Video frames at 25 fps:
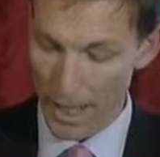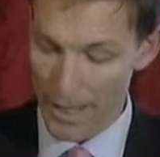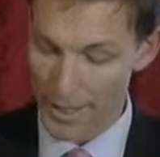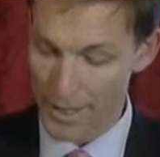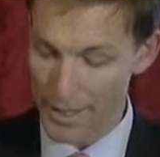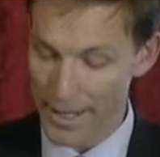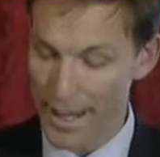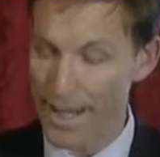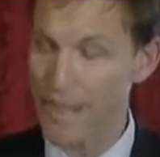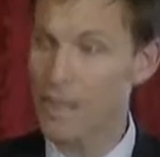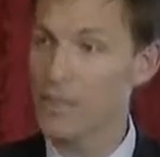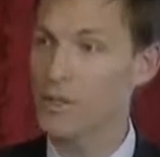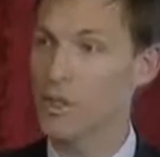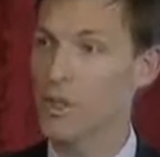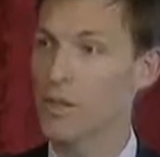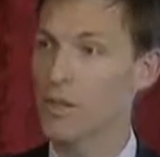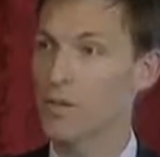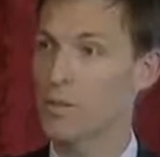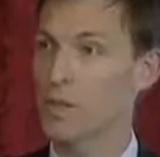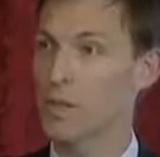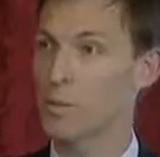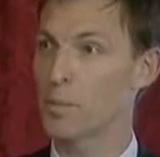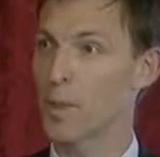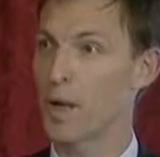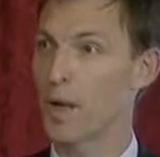And against
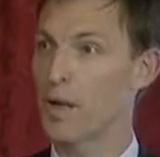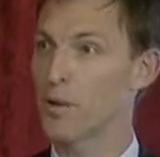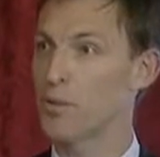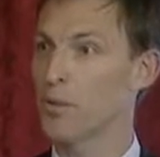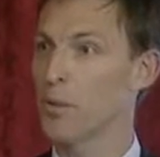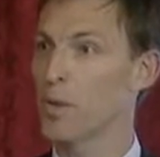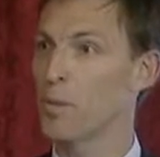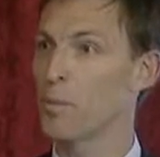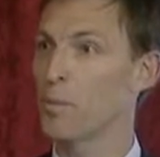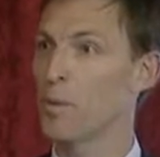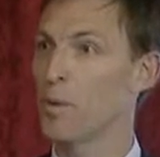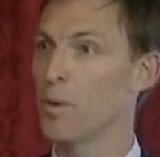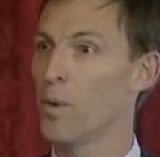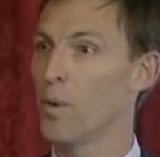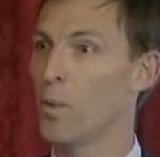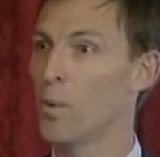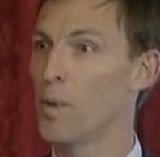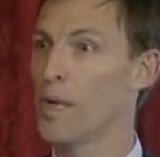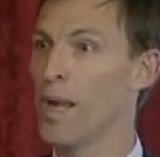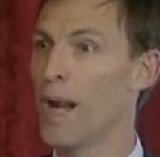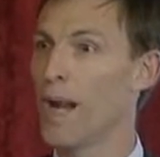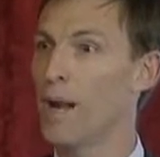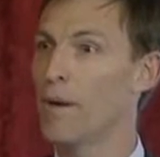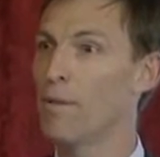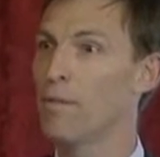all of this backdrop,
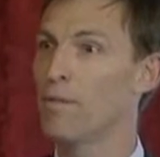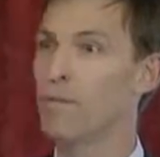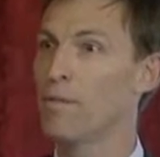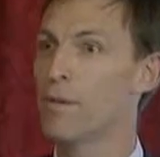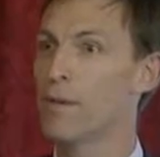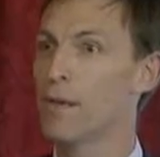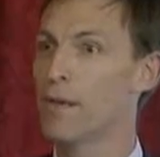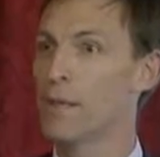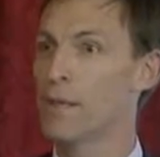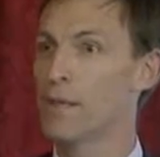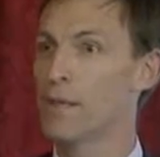we have